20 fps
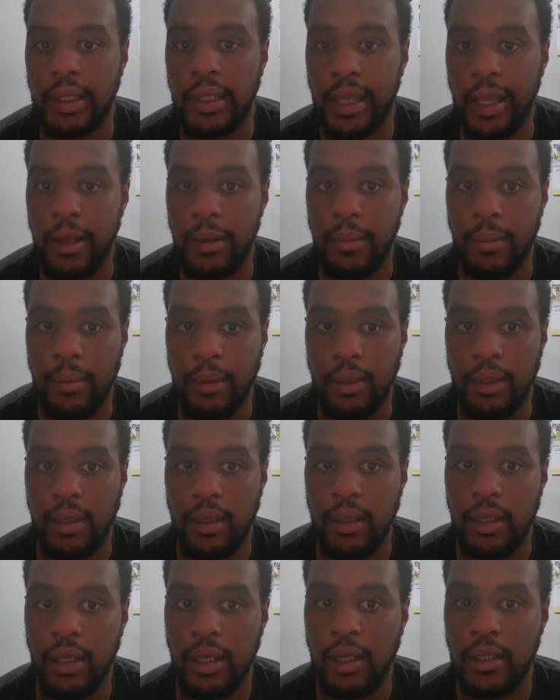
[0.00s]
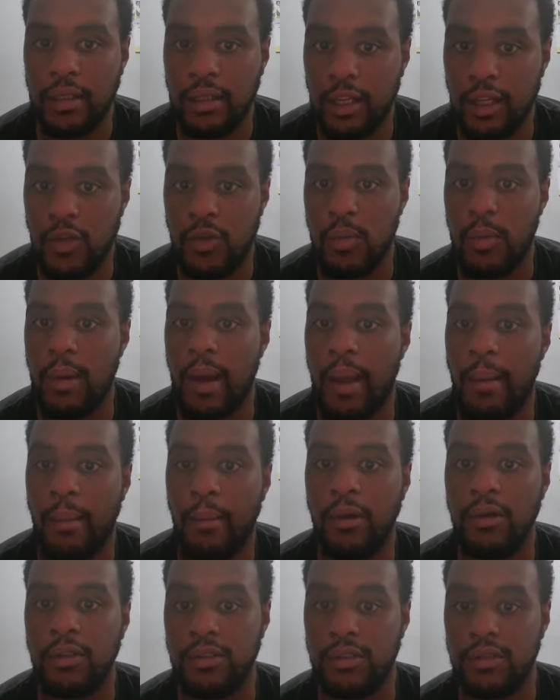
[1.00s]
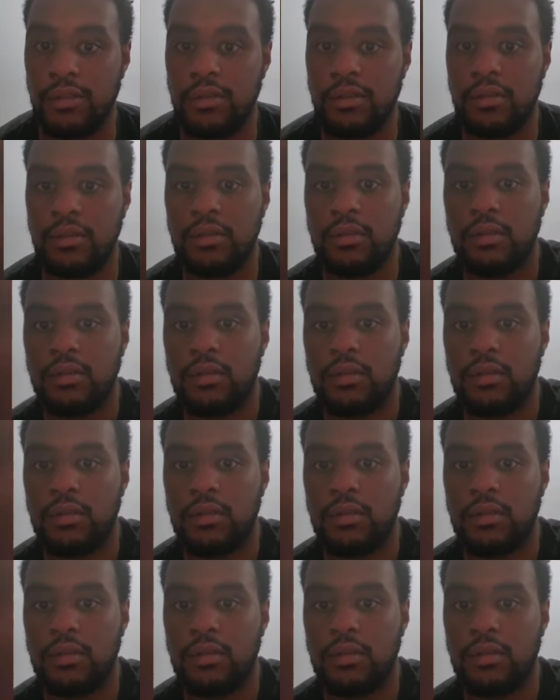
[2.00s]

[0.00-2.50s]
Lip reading: kept me in touch with my emotions.